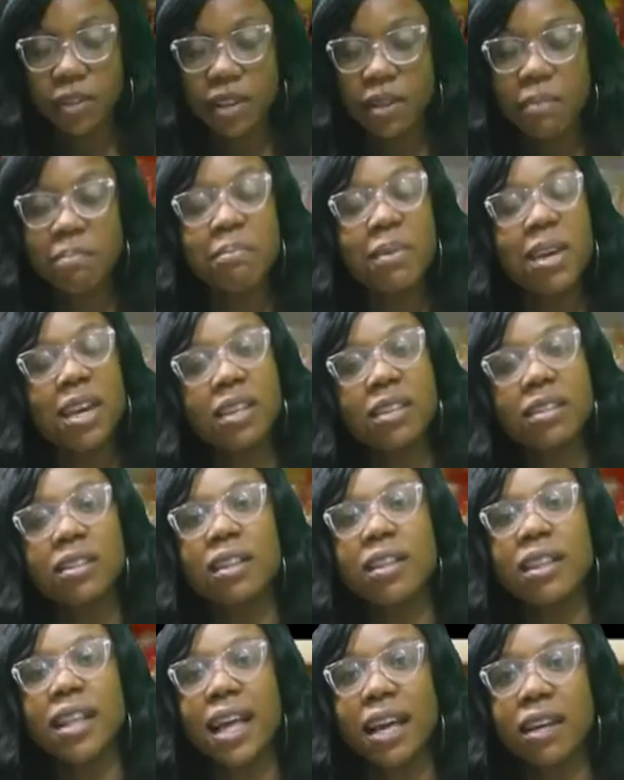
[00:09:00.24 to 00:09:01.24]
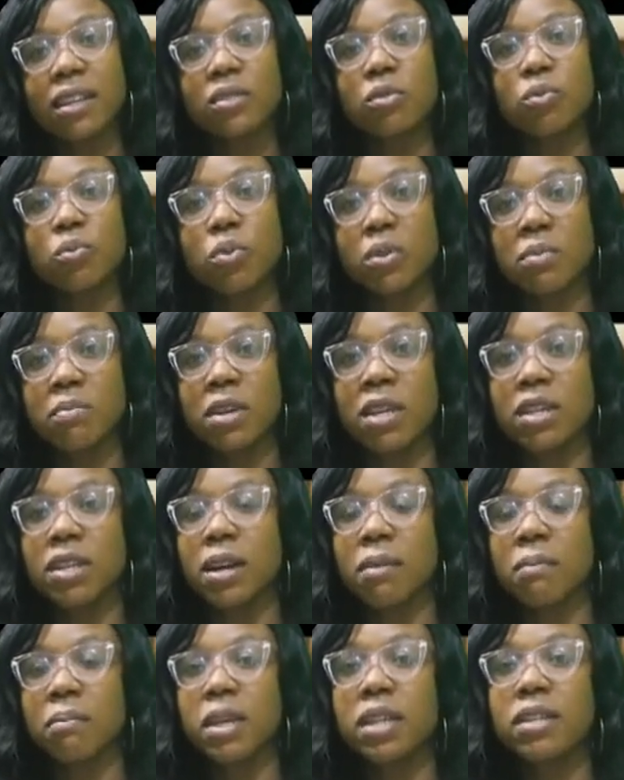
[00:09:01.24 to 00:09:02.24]
Men likes women
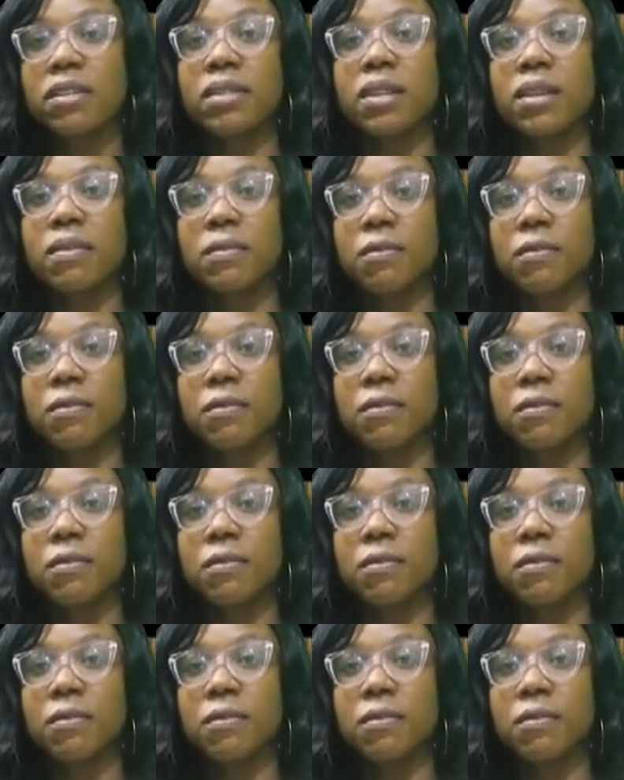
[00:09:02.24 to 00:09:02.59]
that makes them